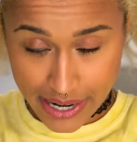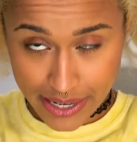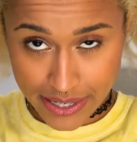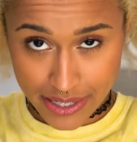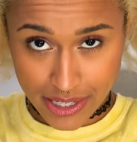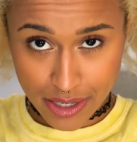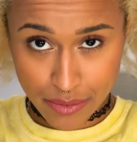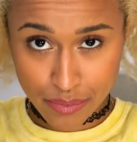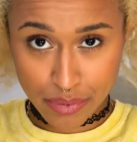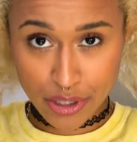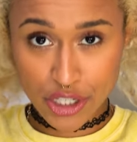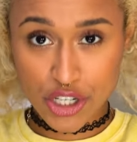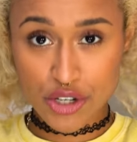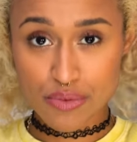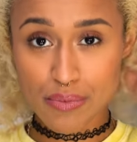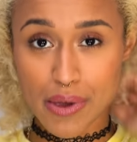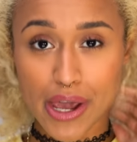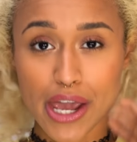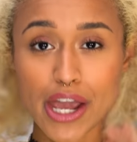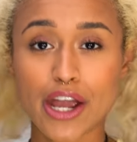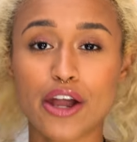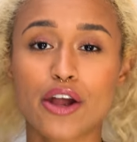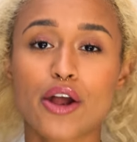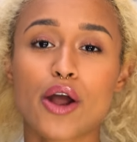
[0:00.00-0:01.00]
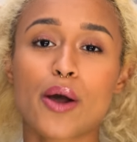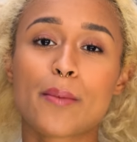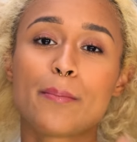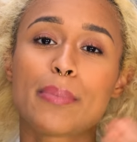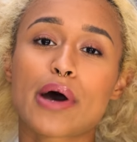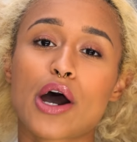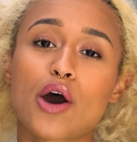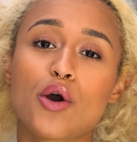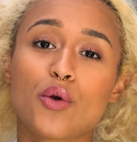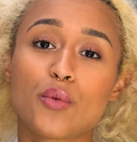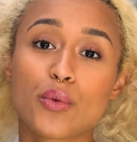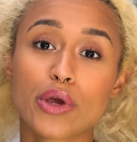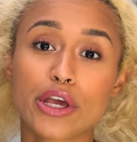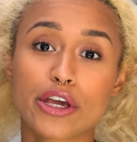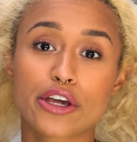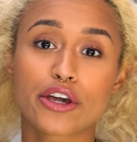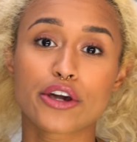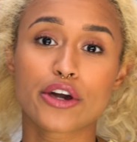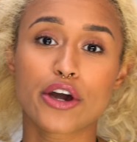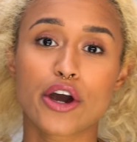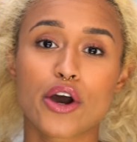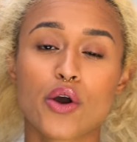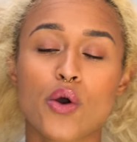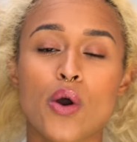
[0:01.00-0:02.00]
I did bleach my hair about a week
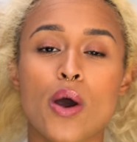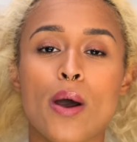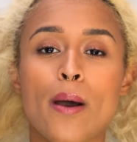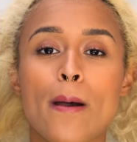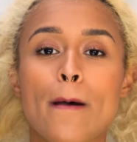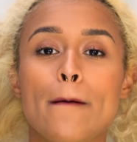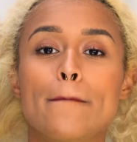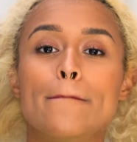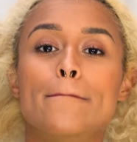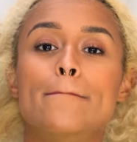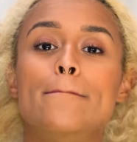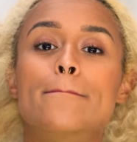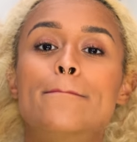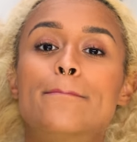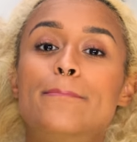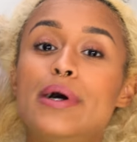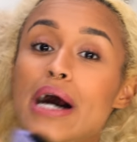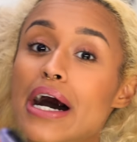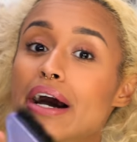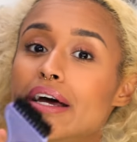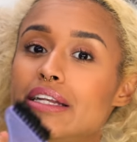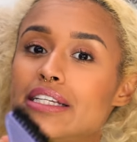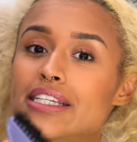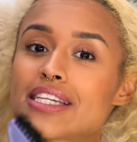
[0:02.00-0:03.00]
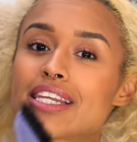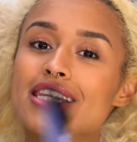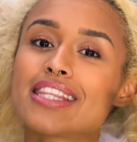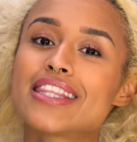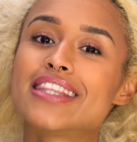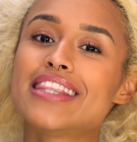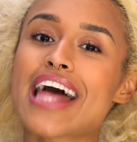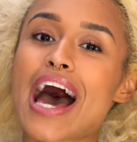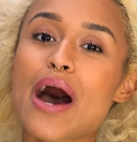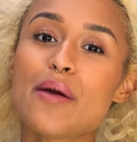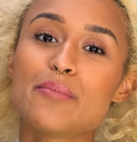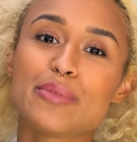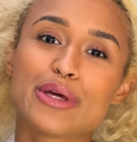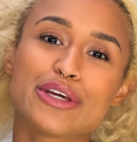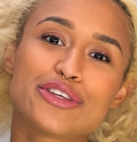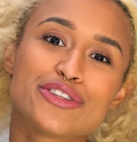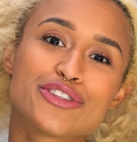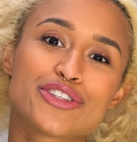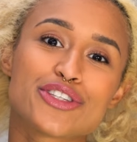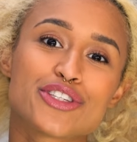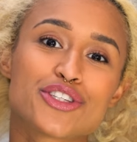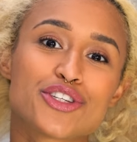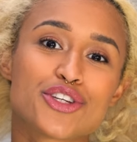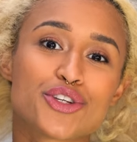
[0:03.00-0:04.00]
ago, but that makes
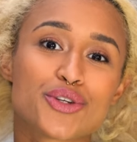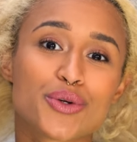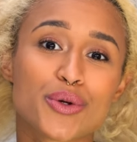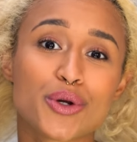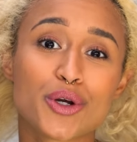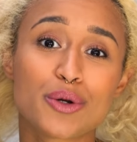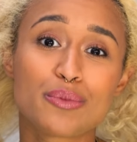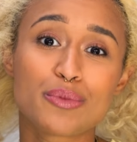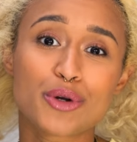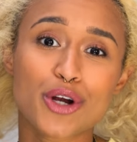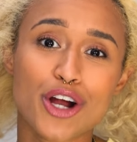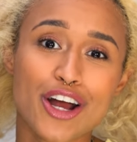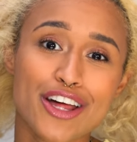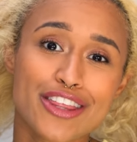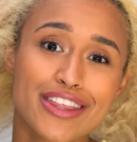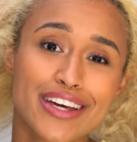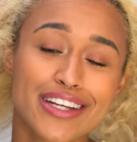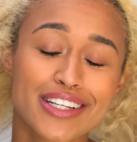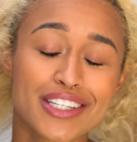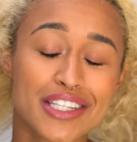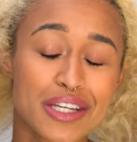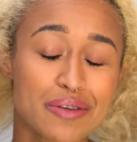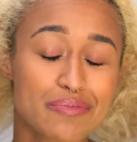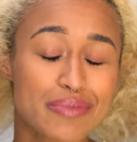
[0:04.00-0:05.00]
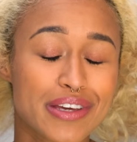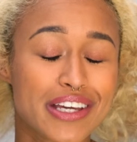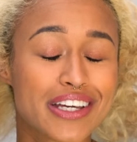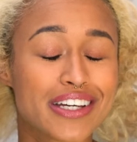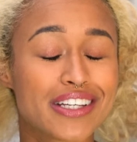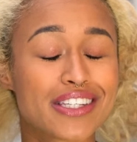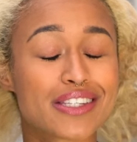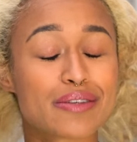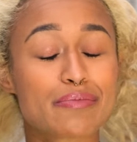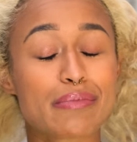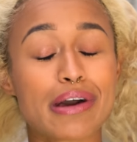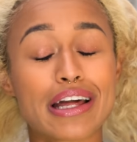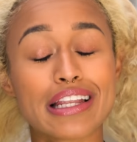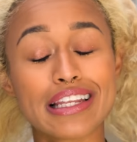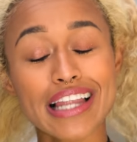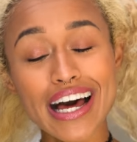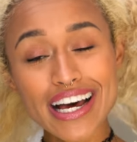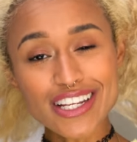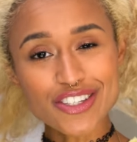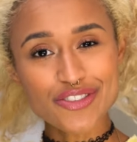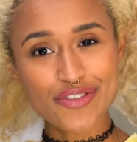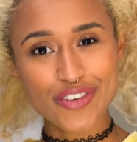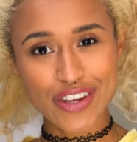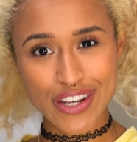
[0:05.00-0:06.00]
this tutorial more authentic because in my
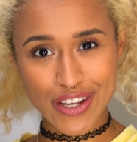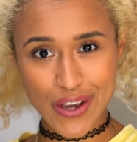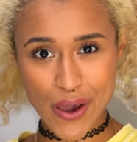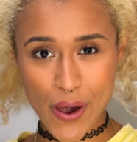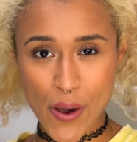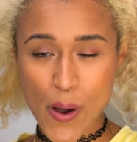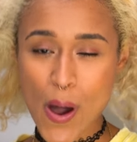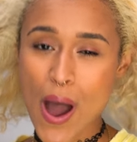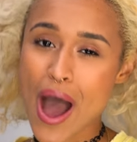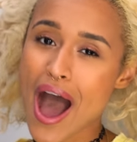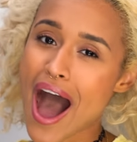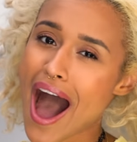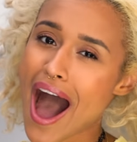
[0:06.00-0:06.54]
last video,